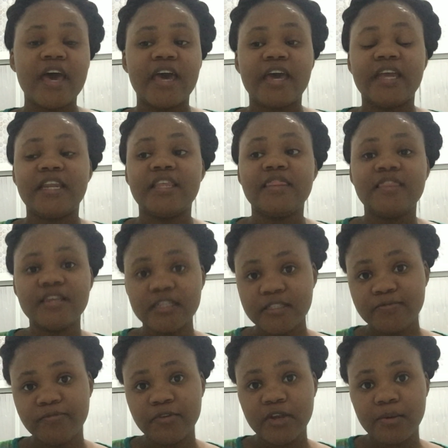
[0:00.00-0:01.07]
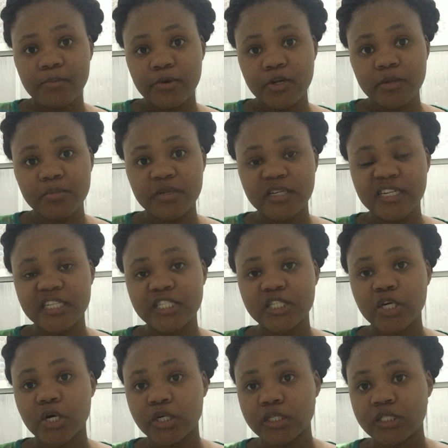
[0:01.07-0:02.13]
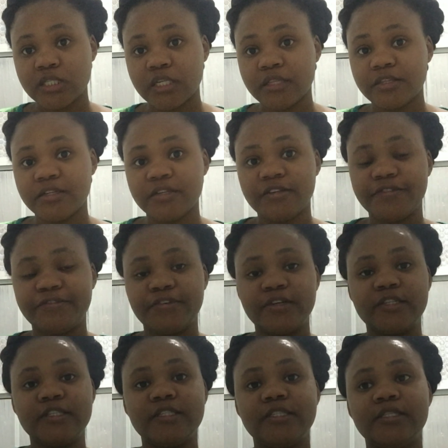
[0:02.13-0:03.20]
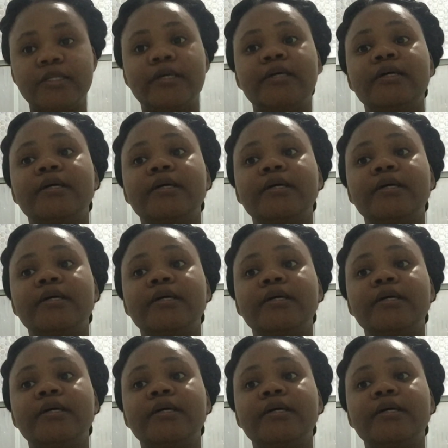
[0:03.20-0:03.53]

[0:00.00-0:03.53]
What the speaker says: and in this video I'm going to be discussing the difference